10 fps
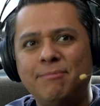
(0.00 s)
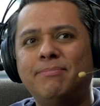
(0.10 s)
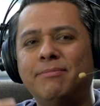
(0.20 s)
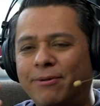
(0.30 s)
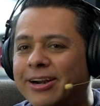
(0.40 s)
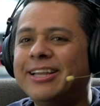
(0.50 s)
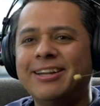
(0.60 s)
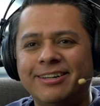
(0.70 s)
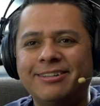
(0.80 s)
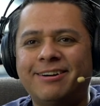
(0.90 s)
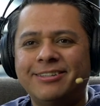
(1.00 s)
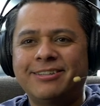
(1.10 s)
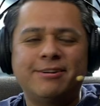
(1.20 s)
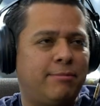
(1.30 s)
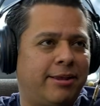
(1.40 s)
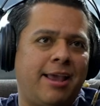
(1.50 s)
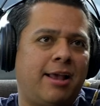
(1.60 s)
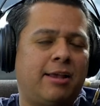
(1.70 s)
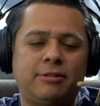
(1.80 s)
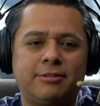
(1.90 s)
keep working on cars. And I'm like,
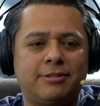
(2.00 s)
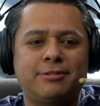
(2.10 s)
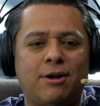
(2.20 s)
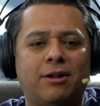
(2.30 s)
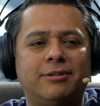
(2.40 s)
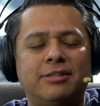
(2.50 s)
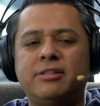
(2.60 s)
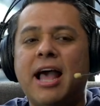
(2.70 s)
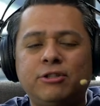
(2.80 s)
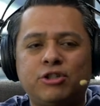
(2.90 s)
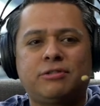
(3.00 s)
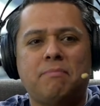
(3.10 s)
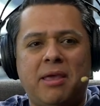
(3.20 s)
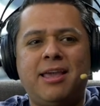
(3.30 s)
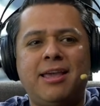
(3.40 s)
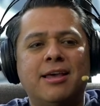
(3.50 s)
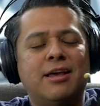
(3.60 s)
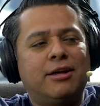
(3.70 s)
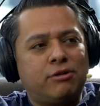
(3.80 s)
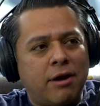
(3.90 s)
yeah, yeah. it's just all it's not just me
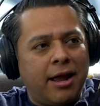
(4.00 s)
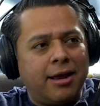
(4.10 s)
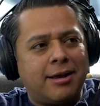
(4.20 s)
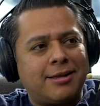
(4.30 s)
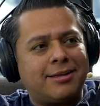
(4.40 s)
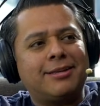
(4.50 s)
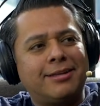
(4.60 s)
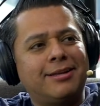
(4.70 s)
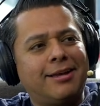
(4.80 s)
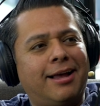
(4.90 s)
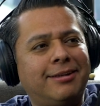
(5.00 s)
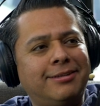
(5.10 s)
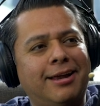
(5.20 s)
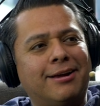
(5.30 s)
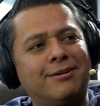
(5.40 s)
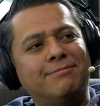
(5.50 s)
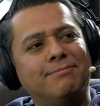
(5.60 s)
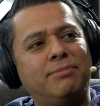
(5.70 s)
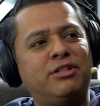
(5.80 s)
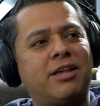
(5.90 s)
trying to you know,
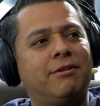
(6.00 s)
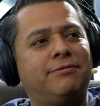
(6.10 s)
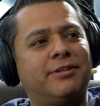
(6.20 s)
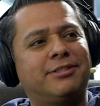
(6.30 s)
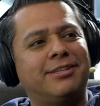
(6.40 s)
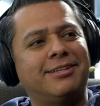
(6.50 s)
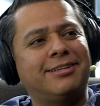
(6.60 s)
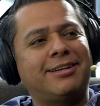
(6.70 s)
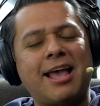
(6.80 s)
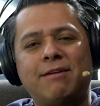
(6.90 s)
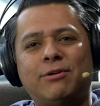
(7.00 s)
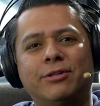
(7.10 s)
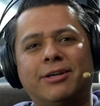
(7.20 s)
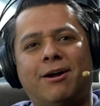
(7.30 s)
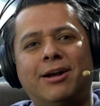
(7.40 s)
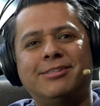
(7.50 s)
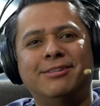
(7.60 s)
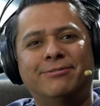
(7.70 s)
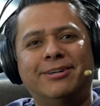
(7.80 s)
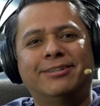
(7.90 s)
be selfish and have all the cars
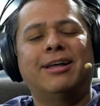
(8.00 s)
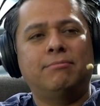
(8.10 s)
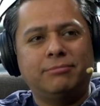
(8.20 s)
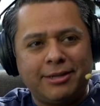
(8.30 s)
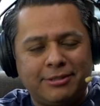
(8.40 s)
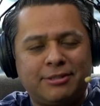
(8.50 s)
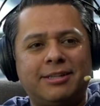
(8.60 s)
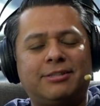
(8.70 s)
in the world. I'm, it's